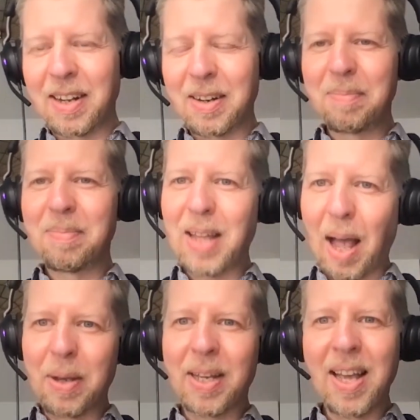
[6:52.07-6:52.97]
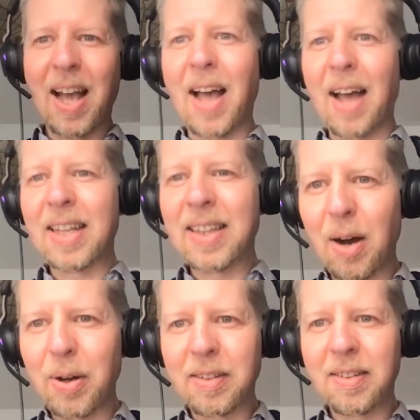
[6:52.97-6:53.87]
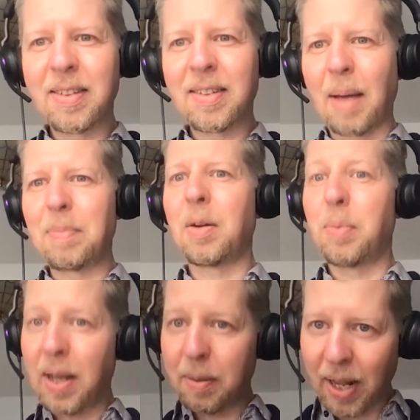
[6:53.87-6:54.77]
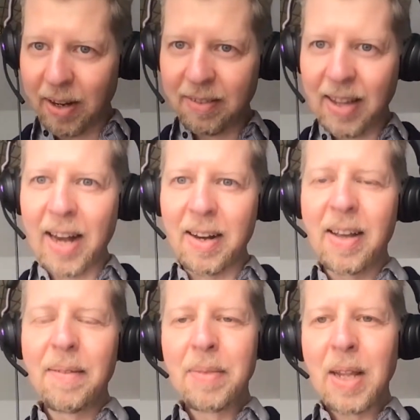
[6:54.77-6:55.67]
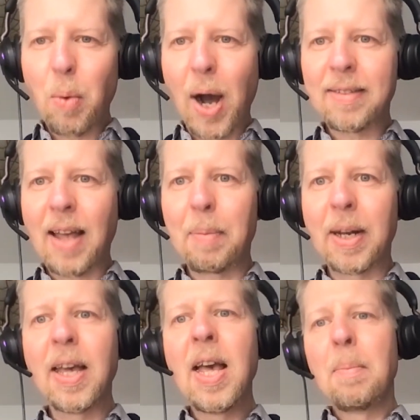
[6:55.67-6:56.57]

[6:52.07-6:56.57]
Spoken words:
And yeah, I think nowadays it's accepted and we understand why it's happening.